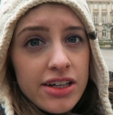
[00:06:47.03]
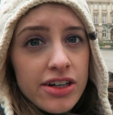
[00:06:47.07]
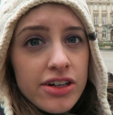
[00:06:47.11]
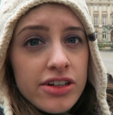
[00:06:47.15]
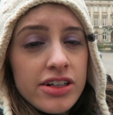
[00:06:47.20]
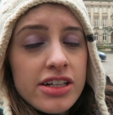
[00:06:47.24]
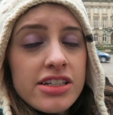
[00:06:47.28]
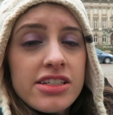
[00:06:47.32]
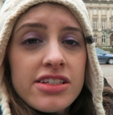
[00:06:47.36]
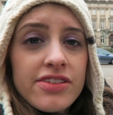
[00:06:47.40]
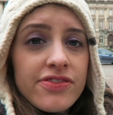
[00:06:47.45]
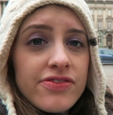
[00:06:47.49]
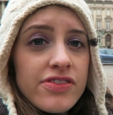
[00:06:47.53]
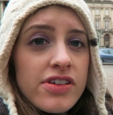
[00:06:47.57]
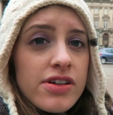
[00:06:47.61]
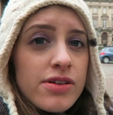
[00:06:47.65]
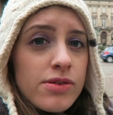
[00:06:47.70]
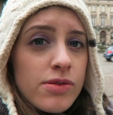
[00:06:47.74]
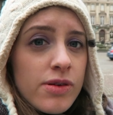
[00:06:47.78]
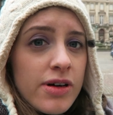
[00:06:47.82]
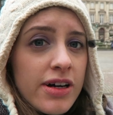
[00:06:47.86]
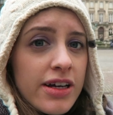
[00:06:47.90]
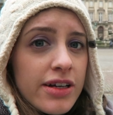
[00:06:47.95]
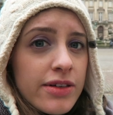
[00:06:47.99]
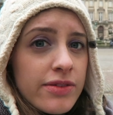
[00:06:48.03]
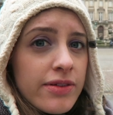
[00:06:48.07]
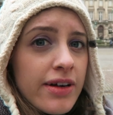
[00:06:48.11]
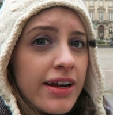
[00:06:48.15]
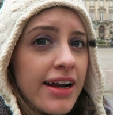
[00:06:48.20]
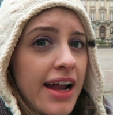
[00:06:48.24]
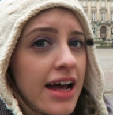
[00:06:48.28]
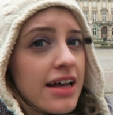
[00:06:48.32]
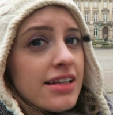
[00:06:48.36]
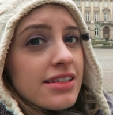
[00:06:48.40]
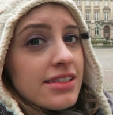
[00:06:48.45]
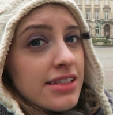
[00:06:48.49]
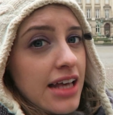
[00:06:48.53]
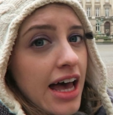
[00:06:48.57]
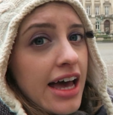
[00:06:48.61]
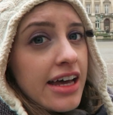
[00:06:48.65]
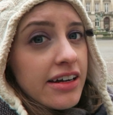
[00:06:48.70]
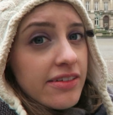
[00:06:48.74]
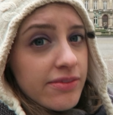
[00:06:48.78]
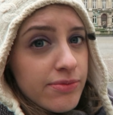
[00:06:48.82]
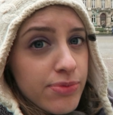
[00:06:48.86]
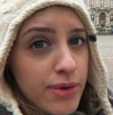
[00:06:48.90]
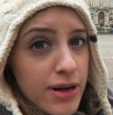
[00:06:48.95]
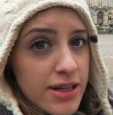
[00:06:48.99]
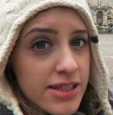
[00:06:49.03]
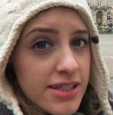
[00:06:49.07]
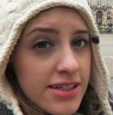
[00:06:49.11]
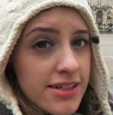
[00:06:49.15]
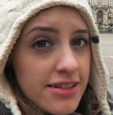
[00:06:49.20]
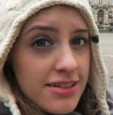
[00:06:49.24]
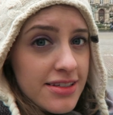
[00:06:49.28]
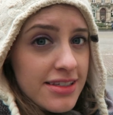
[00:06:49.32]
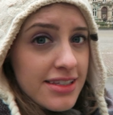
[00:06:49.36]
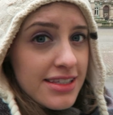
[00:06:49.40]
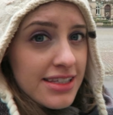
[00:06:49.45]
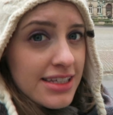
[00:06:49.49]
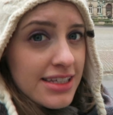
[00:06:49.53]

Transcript: They're in a different one right outside of Brussels.